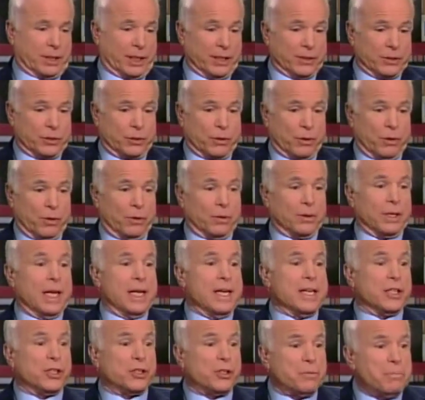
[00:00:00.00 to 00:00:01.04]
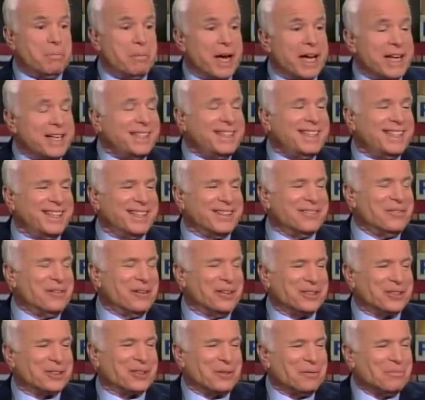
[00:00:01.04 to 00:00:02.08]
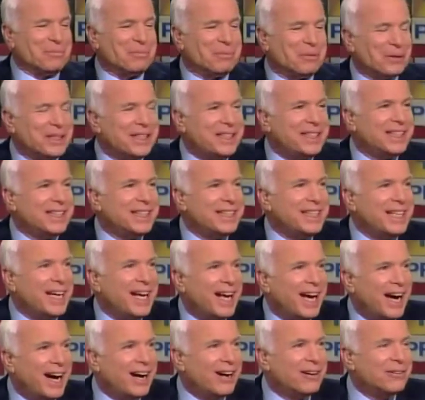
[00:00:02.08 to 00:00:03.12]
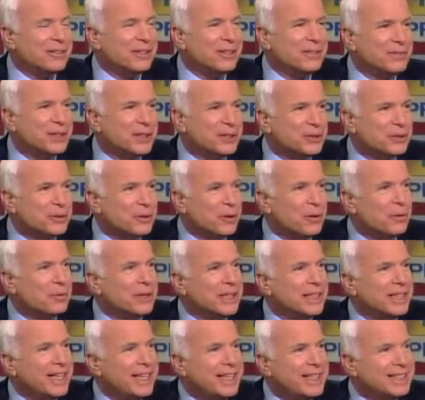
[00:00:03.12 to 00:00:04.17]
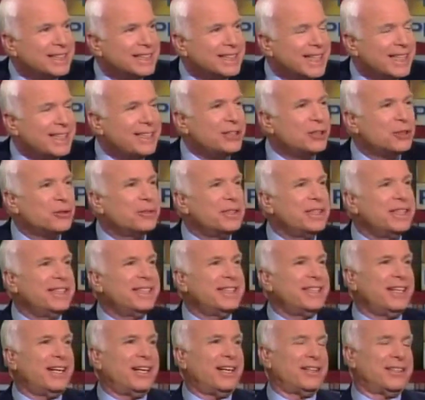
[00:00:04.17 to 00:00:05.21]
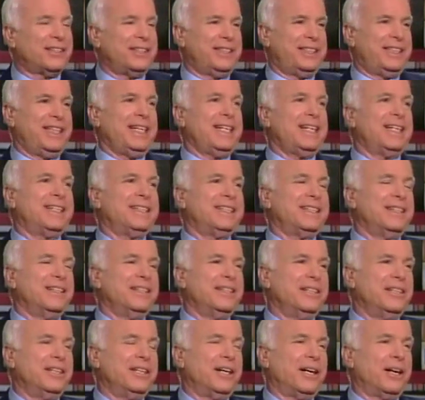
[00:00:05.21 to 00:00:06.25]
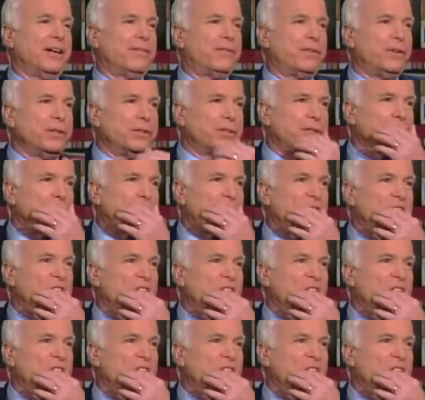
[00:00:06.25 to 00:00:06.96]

control. Spending was completely out of control. We laid a $10 trillion debt on future